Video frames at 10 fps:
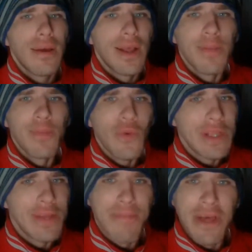And I'm not
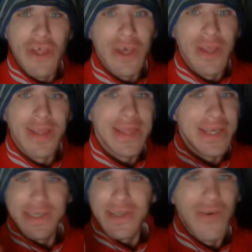going to mention
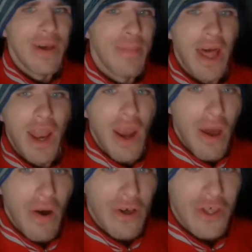this time
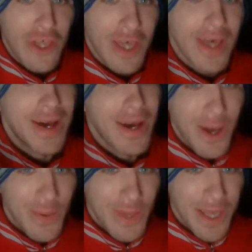last year,
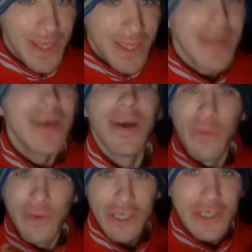okay?
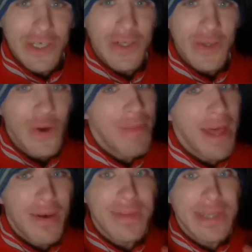We're just going to talk about